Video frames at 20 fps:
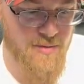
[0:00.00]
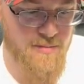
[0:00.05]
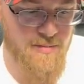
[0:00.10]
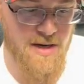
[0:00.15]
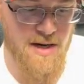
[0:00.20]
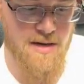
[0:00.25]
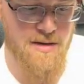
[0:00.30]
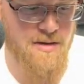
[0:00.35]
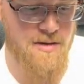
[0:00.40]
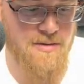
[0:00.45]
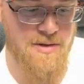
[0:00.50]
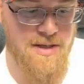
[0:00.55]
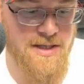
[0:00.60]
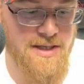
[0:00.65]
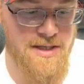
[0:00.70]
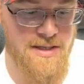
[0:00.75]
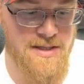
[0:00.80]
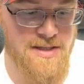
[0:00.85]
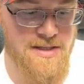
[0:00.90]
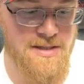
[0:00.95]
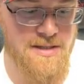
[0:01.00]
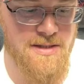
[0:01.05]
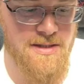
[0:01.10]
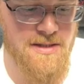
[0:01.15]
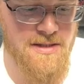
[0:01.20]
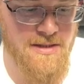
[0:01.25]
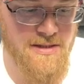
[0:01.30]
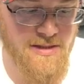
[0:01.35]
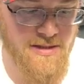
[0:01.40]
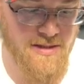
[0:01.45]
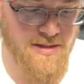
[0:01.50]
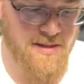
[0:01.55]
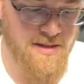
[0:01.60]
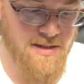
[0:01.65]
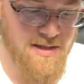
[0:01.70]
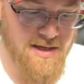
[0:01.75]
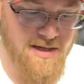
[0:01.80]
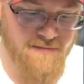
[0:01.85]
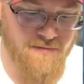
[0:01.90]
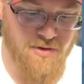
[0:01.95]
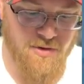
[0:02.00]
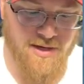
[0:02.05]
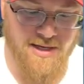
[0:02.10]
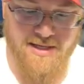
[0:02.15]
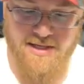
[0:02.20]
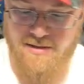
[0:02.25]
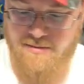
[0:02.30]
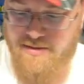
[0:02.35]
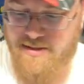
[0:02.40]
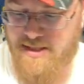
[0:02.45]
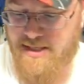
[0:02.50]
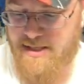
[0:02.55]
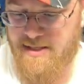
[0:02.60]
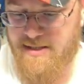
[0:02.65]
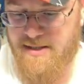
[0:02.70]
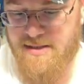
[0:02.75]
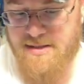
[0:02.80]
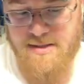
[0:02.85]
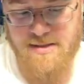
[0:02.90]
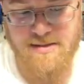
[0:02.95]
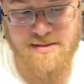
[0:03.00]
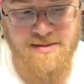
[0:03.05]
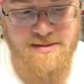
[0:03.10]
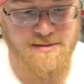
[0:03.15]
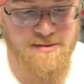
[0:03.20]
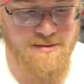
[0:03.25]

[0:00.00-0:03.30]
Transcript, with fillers: one, but I don't know what it is. I have no idea what that is.